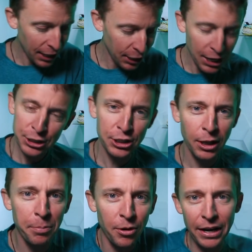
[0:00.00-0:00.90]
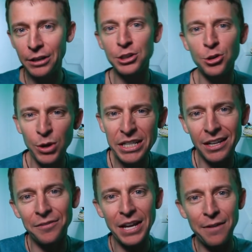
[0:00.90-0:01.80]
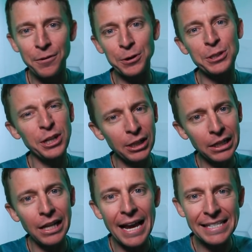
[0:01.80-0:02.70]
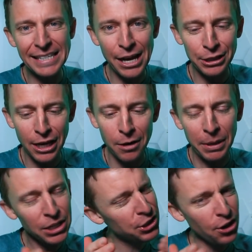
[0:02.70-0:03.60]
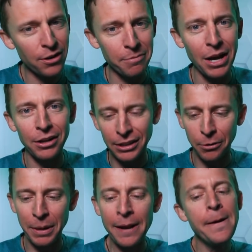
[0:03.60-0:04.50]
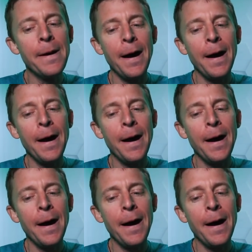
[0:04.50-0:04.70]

uh, slippery streets of Denver. Still a little icy out there, but it's starting to melt a little bit.